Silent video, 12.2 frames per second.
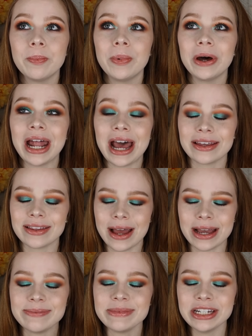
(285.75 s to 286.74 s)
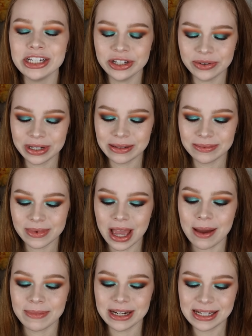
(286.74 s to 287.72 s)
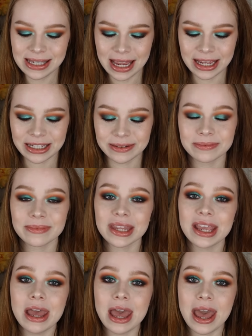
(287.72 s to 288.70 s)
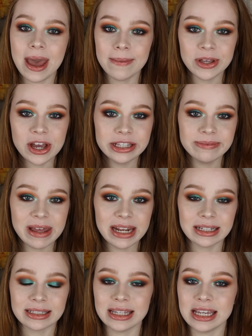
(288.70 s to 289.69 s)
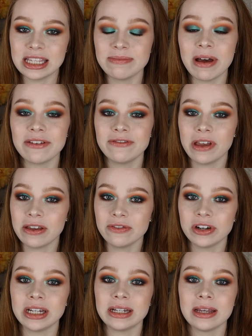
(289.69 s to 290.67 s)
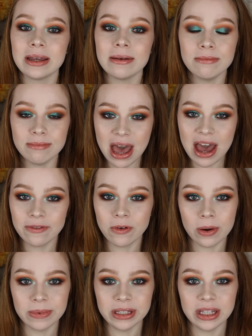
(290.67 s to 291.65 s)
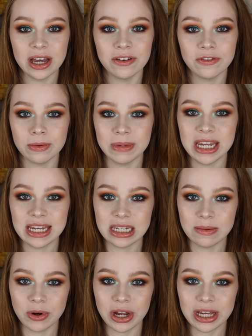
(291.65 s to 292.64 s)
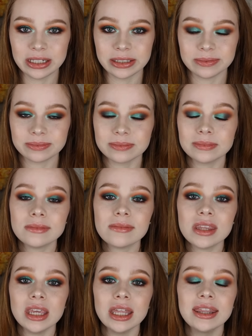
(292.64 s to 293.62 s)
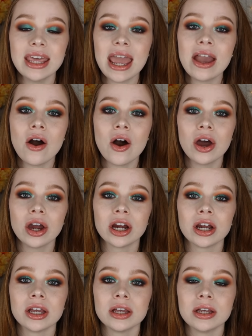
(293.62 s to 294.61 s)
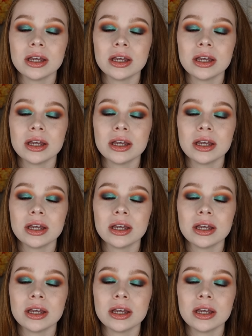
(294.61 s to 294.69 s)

But I, I'm gonna do it, I'm gonna say it. Emme Cosmetics is my favorite matte formula from an indie brand. They are